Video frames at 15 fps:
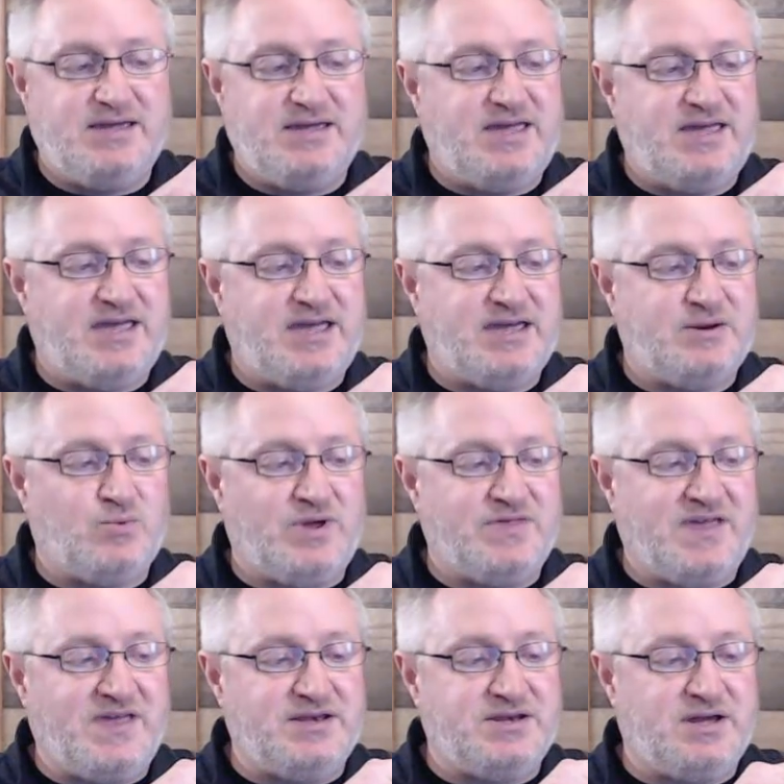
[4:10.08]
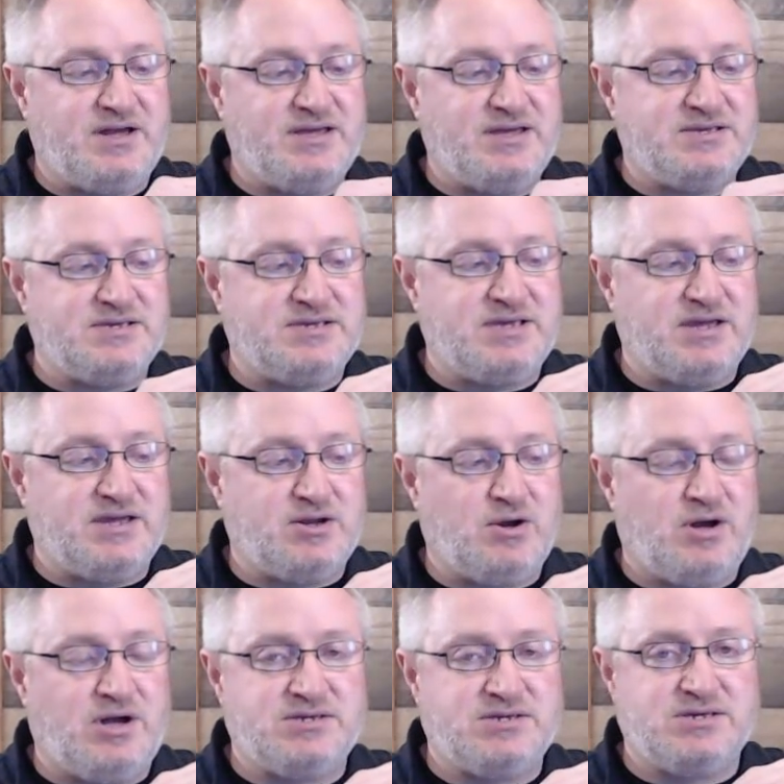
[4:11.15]
And what that does is it
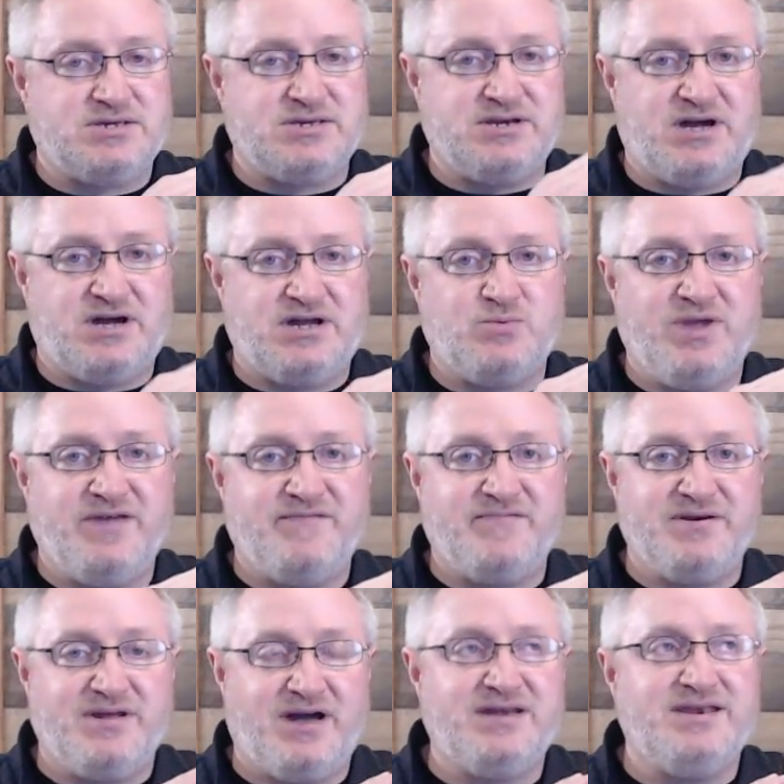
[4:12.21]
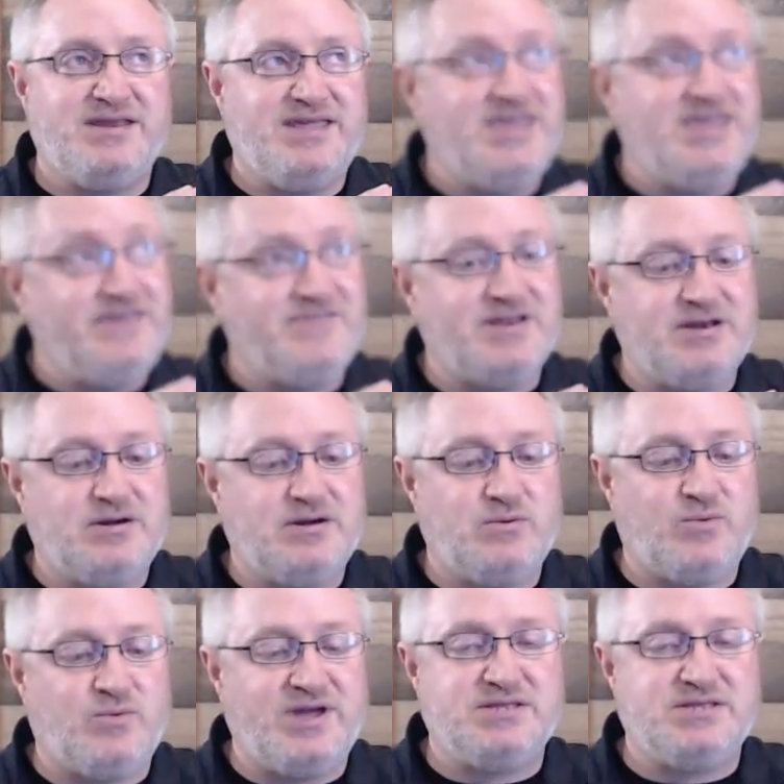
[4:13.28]
causes an uneven
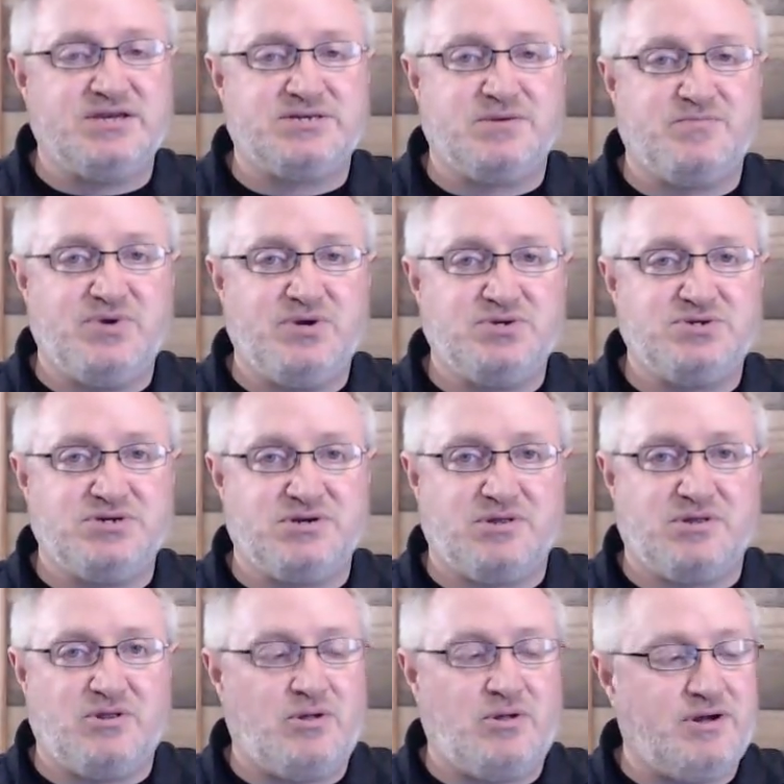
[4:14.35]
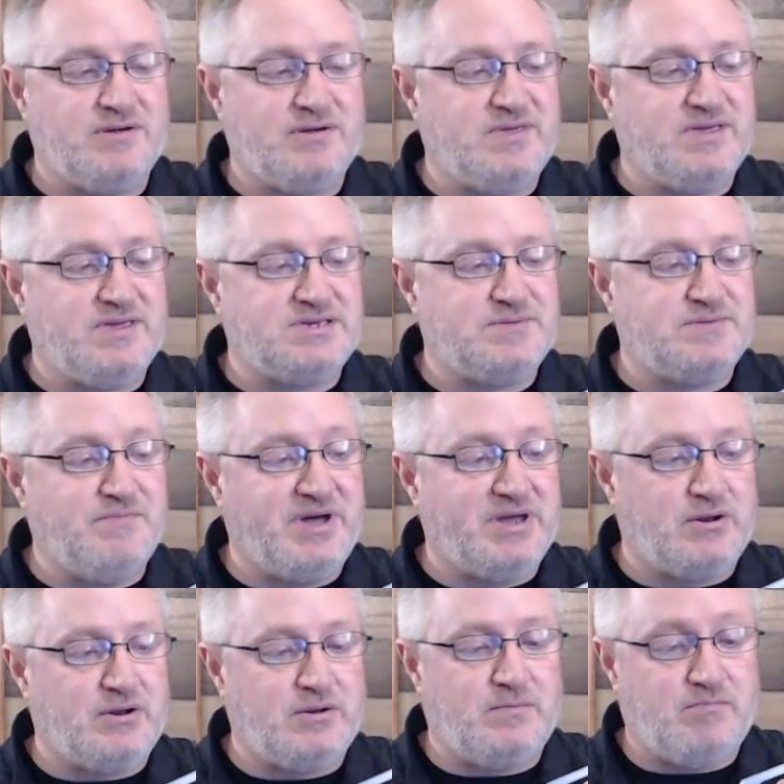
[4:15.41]
weight distribution along this
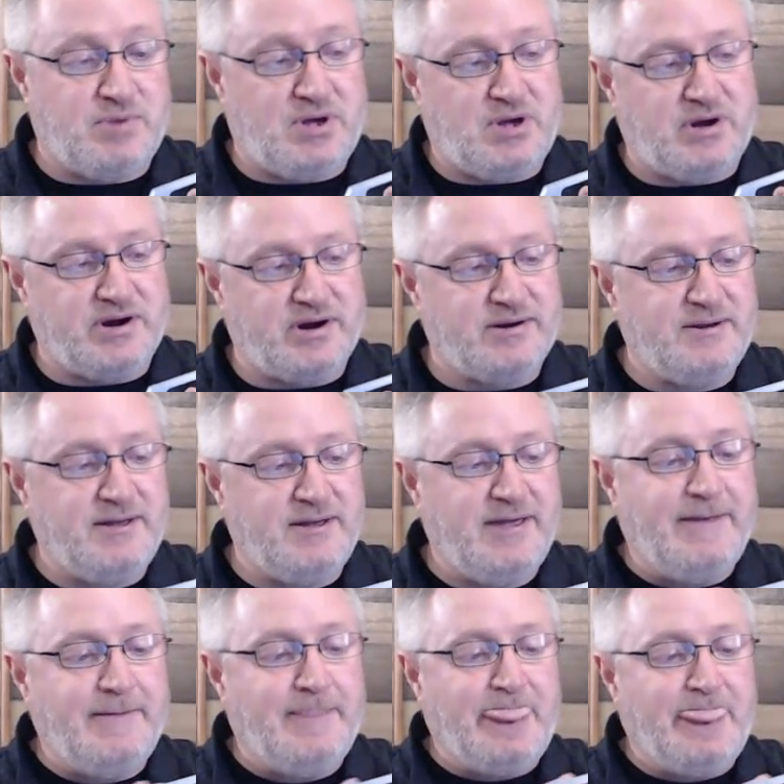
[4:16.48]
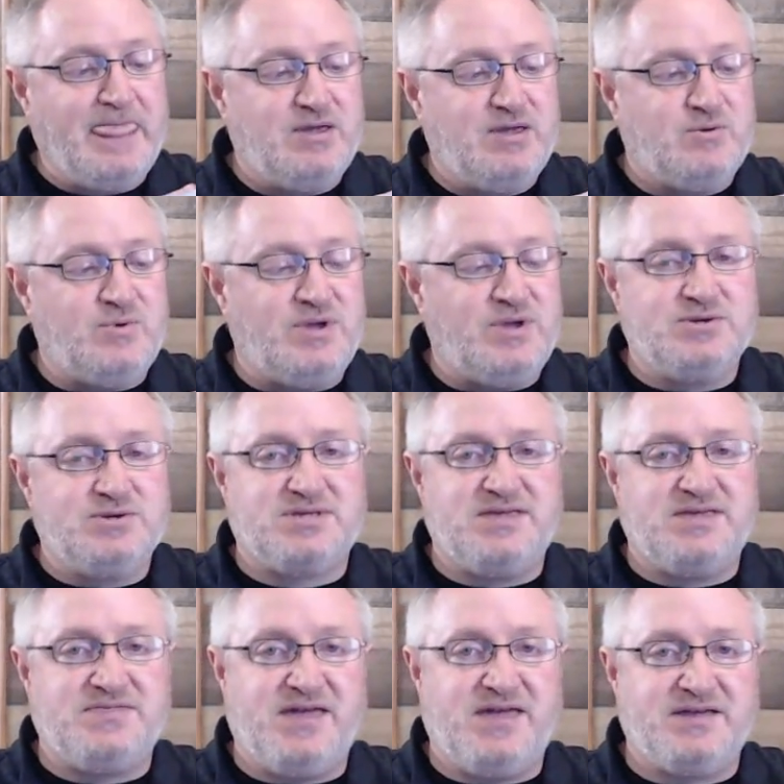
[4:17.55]
metal bar. We
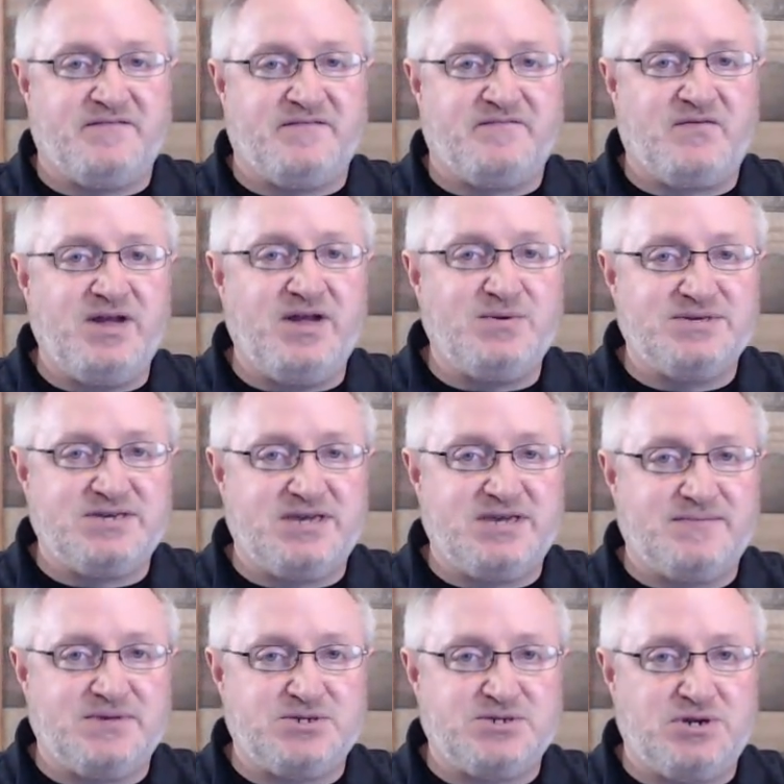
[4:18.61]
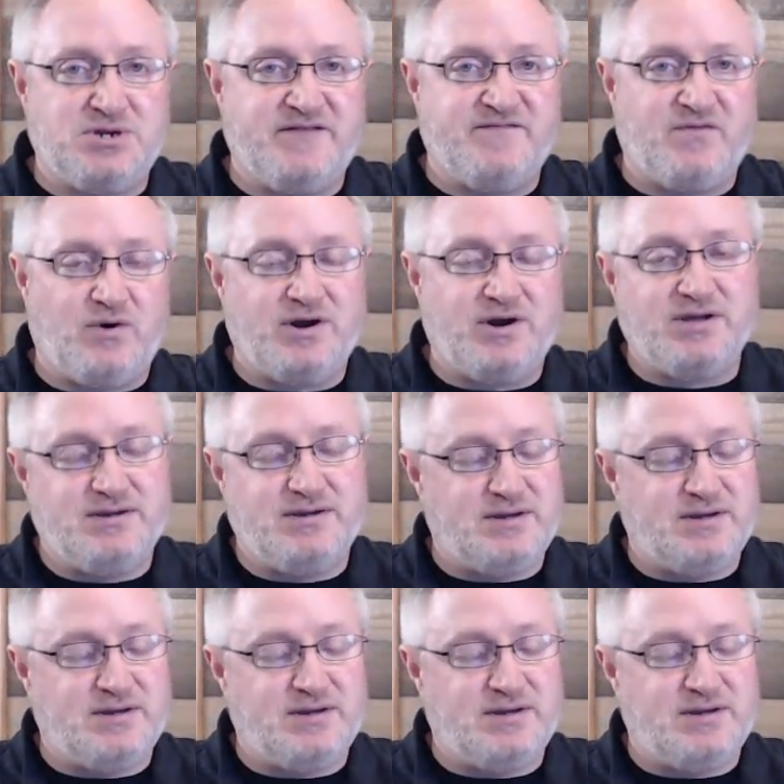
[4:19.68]
usually think of the frequency of this tuning fork.